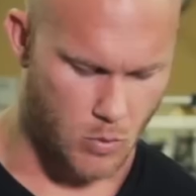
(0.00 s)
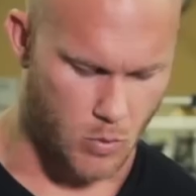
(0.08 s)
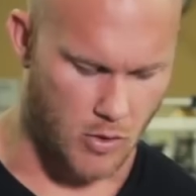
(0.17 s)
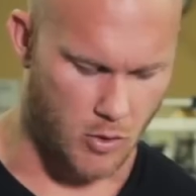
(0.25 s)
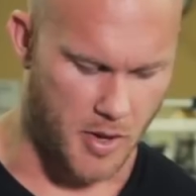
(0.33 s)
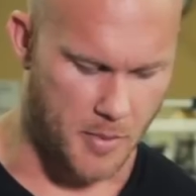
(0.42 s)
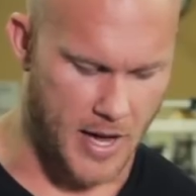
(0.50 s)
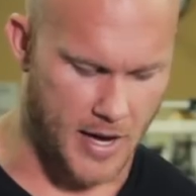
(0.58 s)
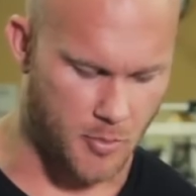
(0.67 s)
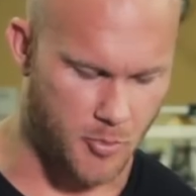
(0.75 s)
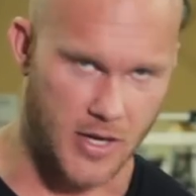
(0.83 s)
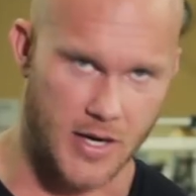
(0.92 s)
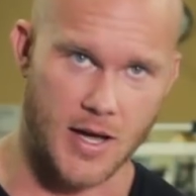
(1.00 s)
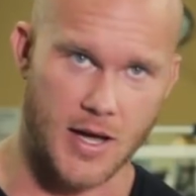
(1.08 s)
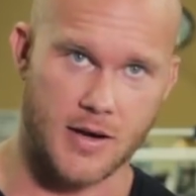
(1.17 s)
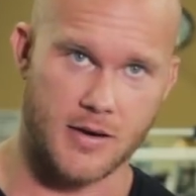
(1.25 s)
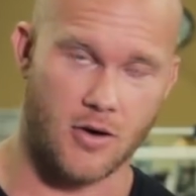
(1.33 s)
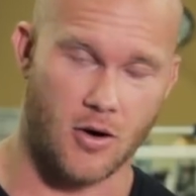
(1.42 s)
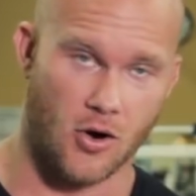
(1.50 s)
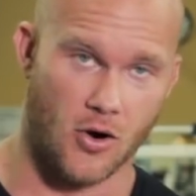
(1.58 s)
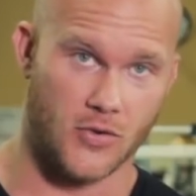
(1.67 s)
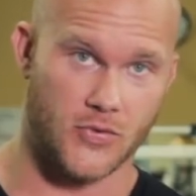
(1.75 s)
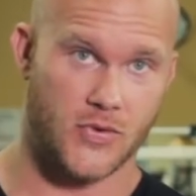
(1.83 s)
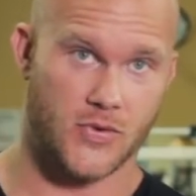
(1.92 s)
When will BPAC compete again?
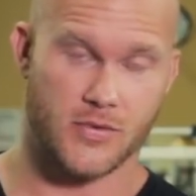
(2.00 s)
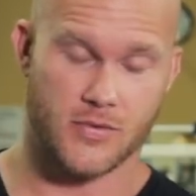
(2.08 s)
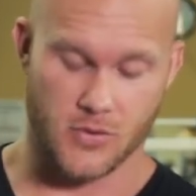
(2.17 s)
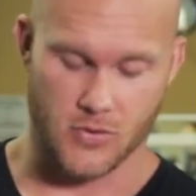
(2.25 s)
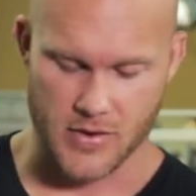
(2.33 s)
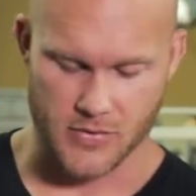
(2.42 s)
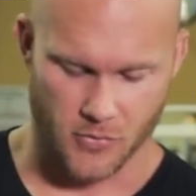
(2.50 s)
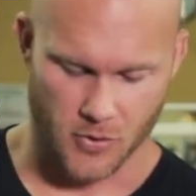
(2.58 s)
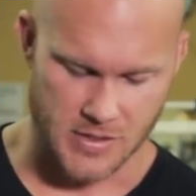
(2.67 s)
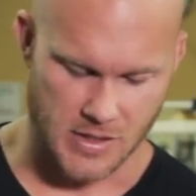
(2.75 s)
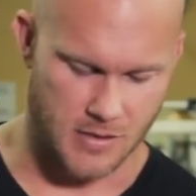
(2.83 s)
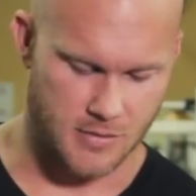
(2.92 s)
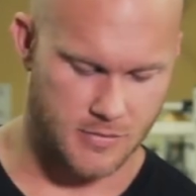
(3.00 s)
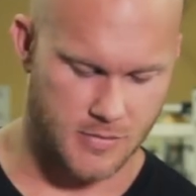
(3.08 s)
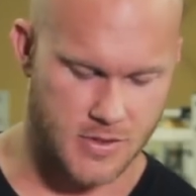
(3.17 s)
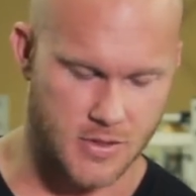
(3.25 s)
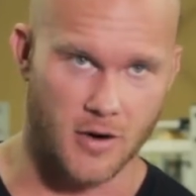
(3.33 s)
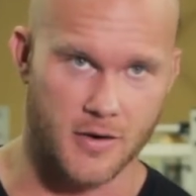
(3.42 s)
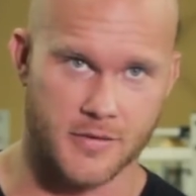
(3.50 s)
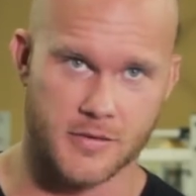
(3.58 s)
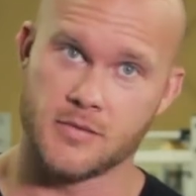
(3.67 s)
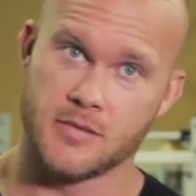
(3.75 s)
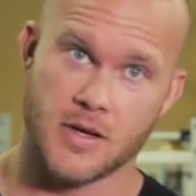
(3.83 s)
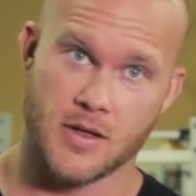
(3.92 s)
Arnold, 2014,
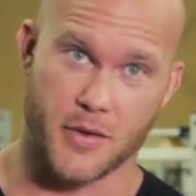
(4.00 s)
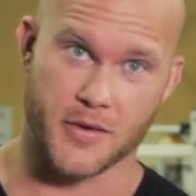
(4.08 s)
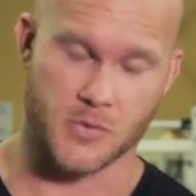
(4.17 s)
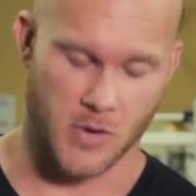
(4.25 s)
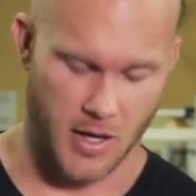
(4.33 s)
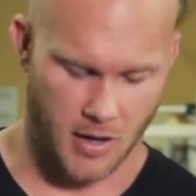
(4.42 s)
starting this week.